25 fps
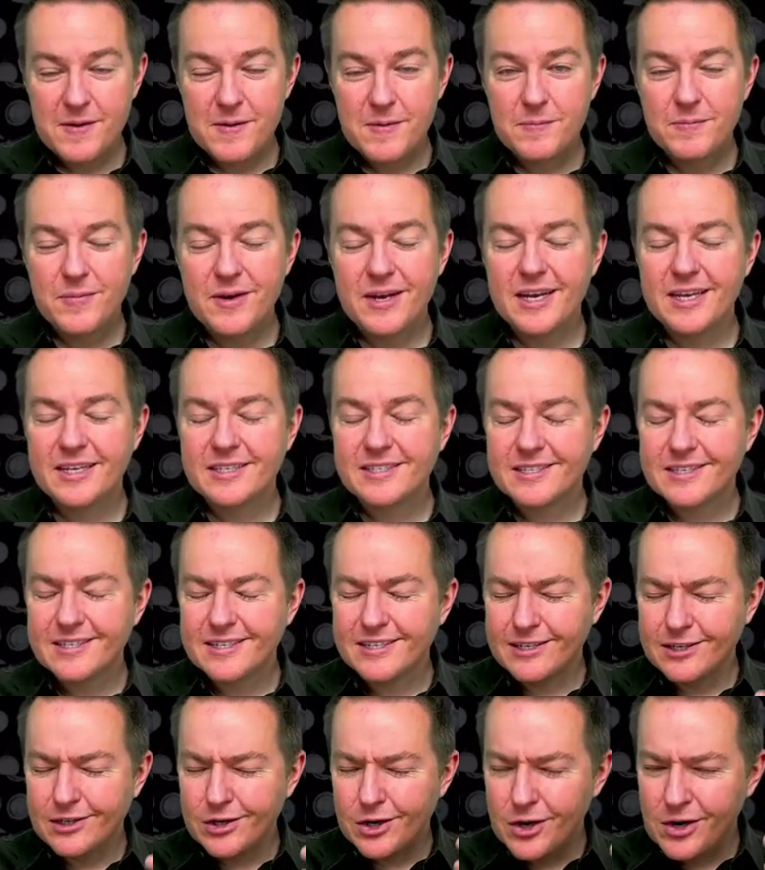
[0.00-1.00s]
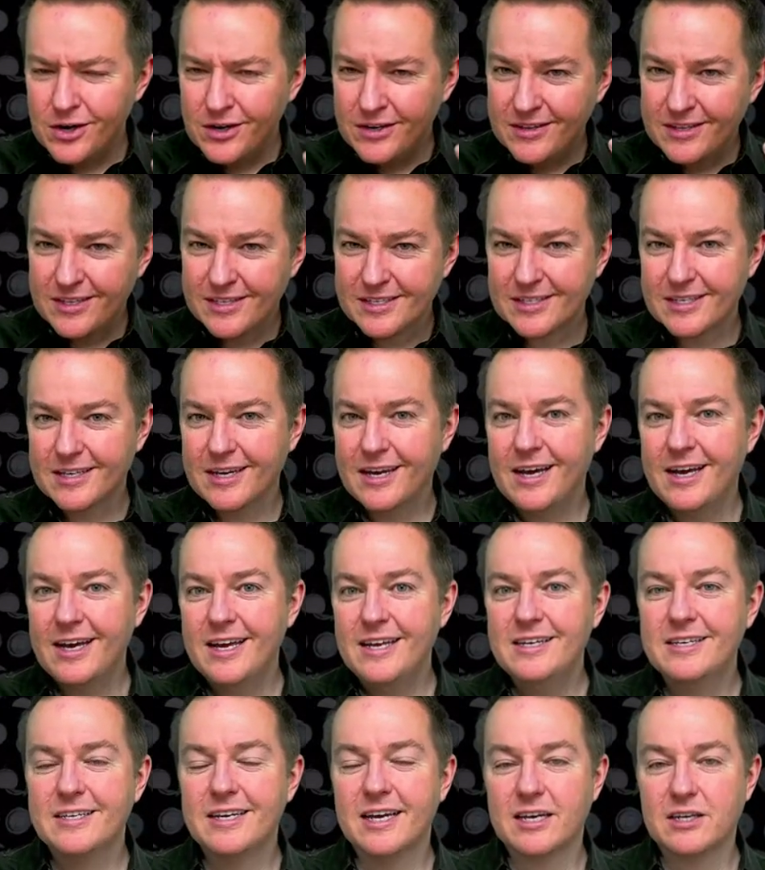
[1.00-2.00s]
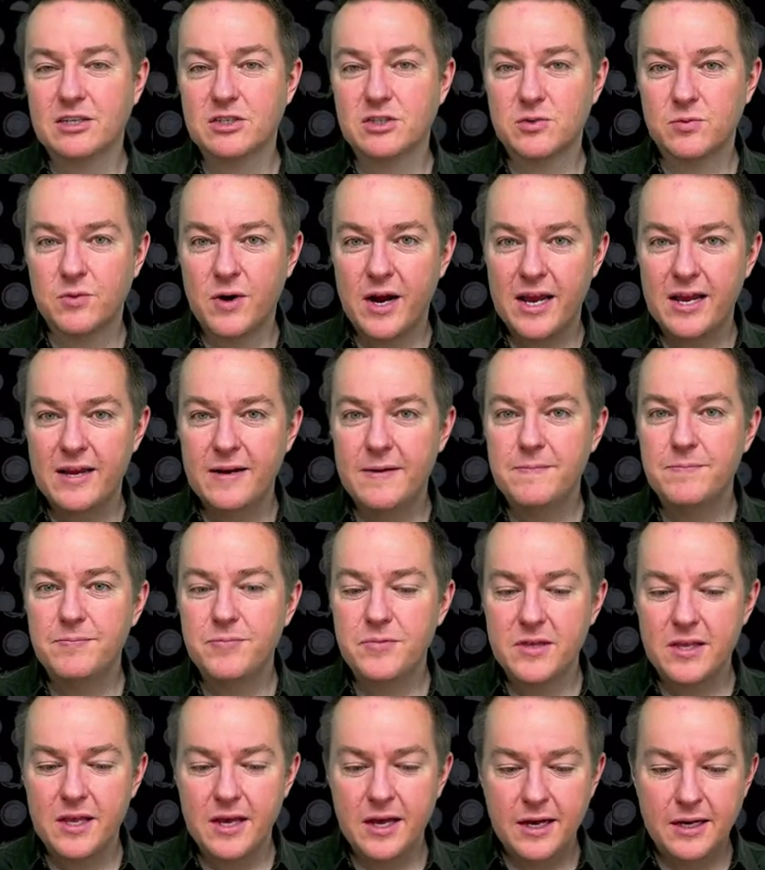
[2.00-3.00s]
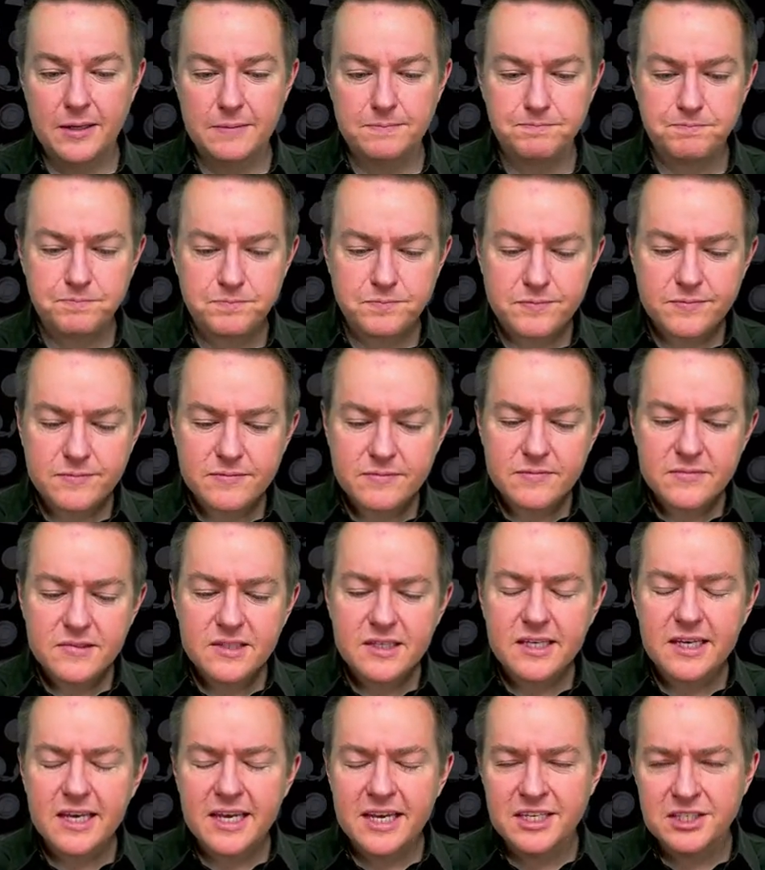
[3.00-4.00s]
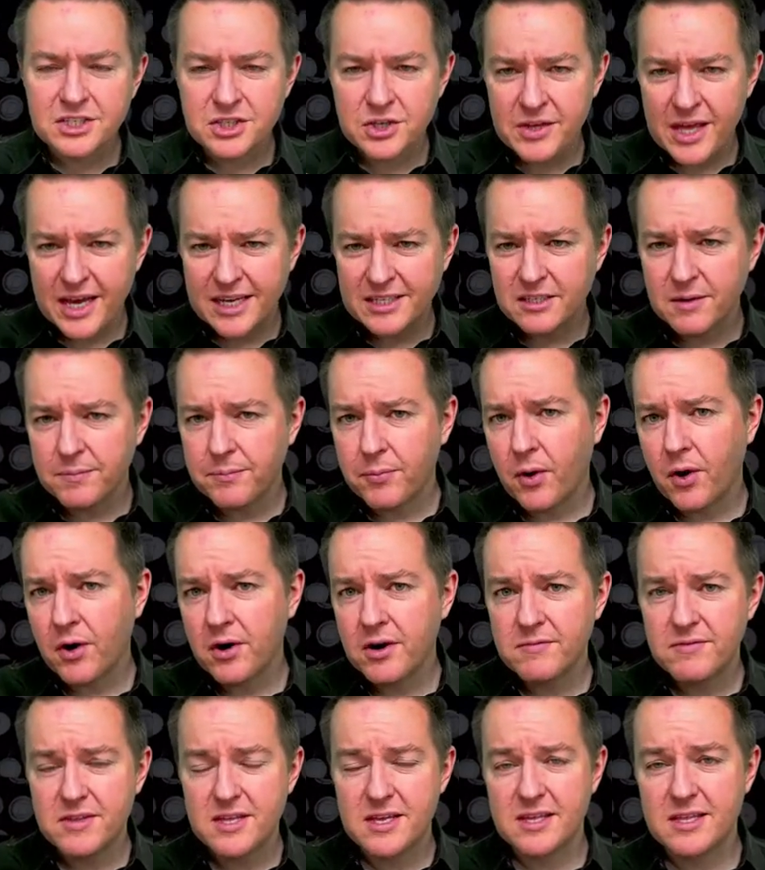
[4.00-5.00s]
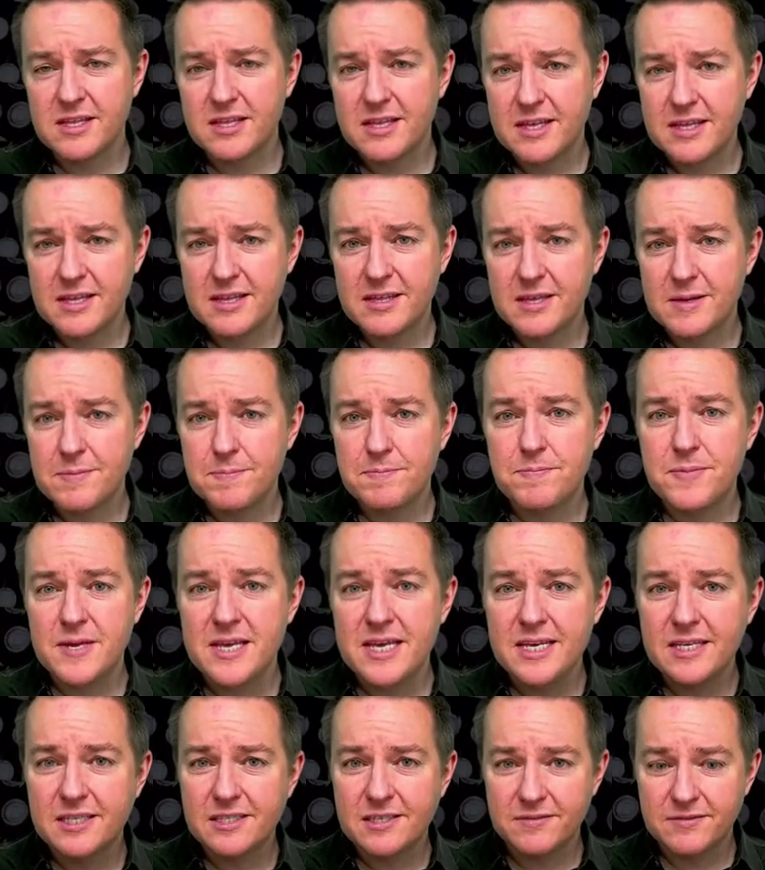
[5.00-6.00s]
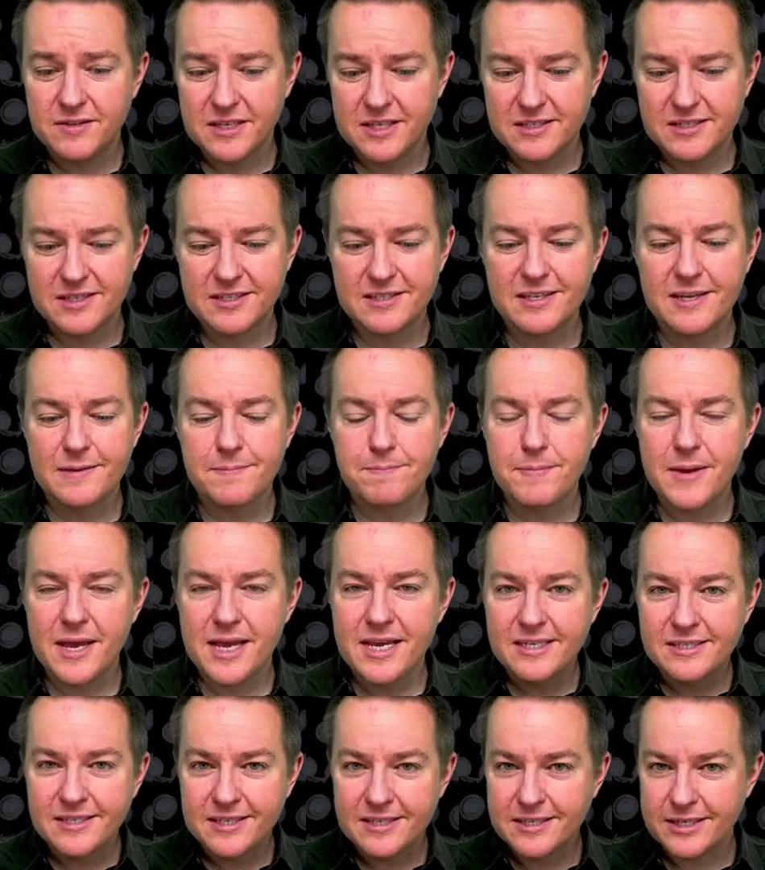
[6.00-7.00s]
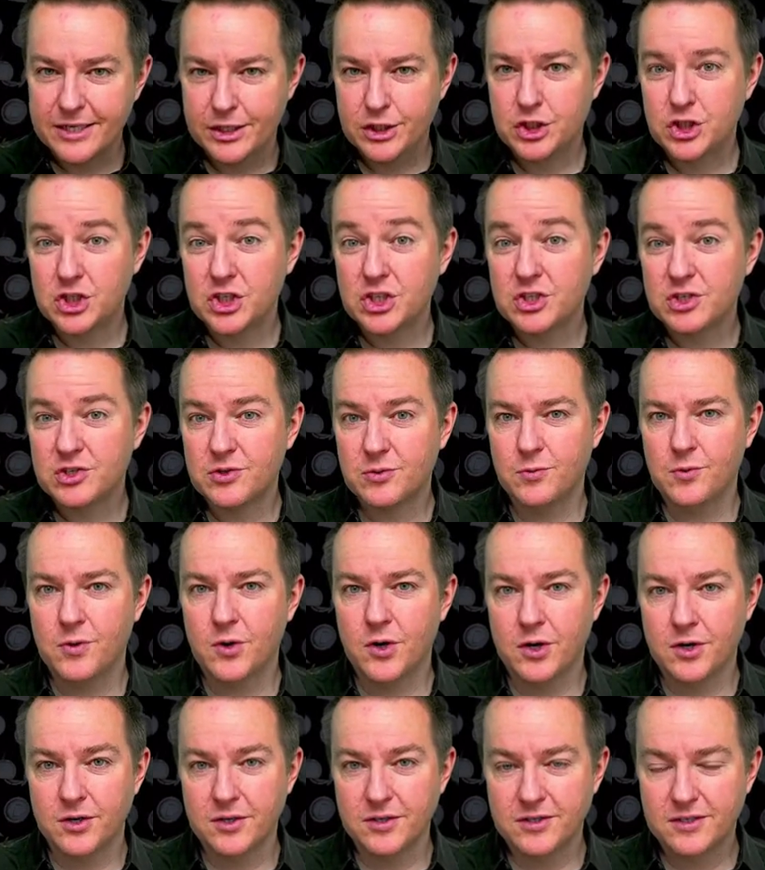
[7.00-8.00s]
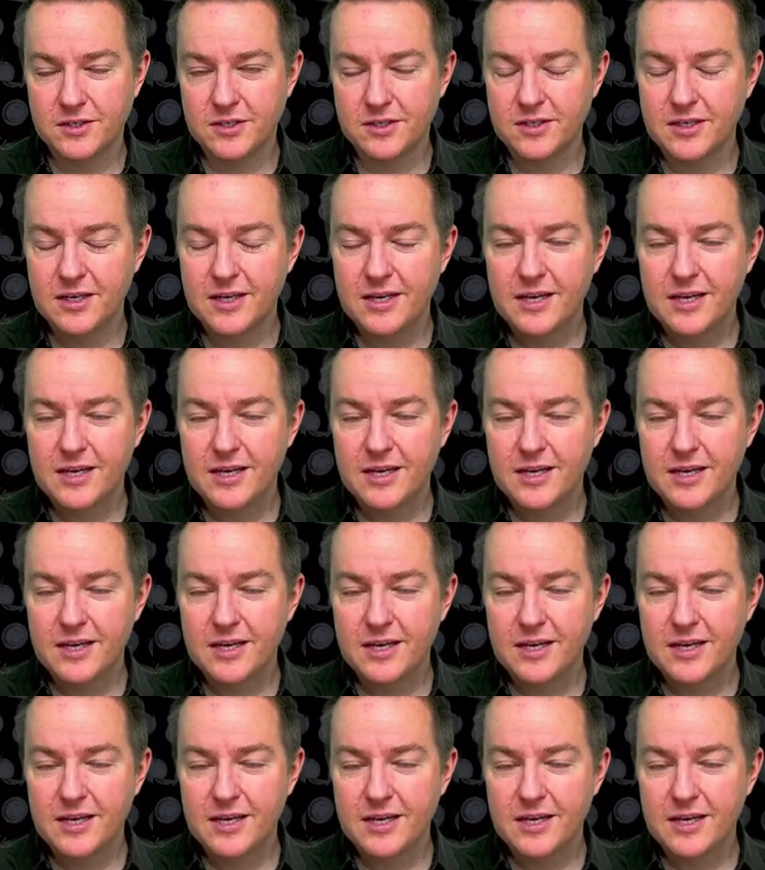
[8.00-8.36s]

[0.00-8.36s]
but it's learned this context, right? And so that's a part of the piece of this is it pays attention to words